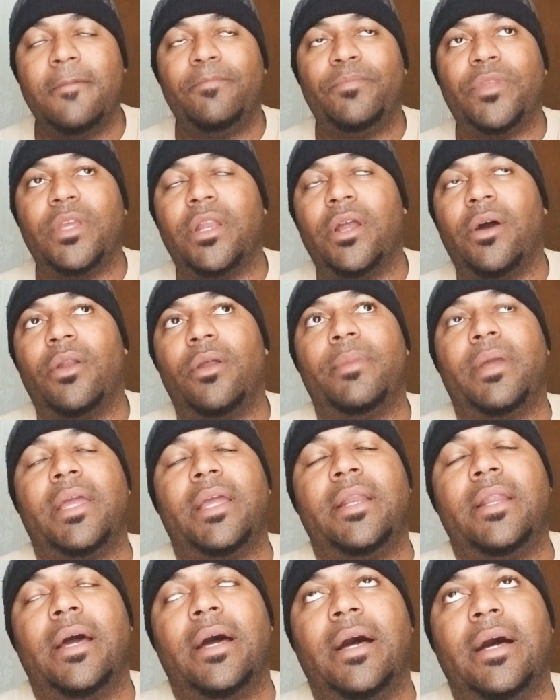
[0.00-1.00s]
You know what I
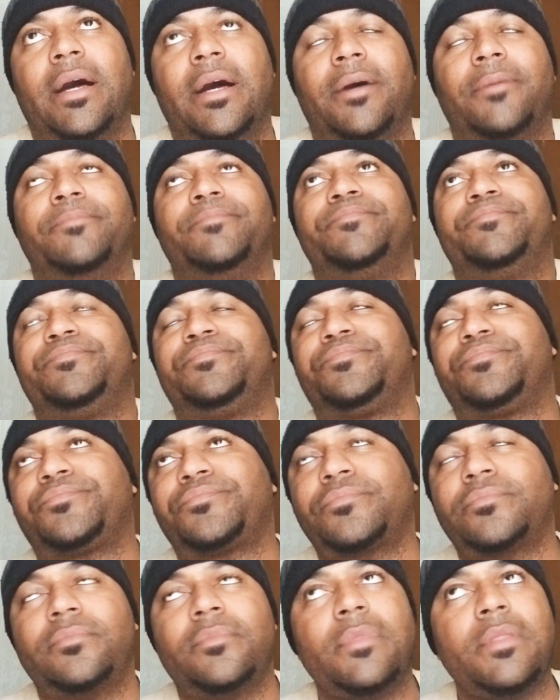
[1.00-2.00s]
mean? Um,
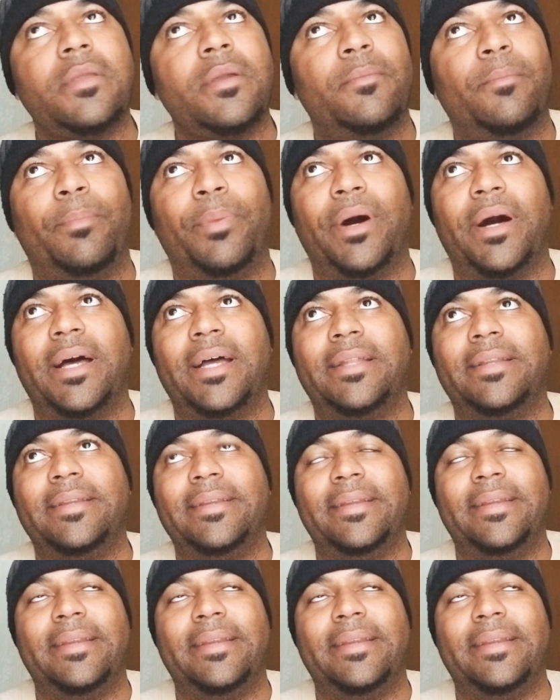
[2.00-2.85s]
but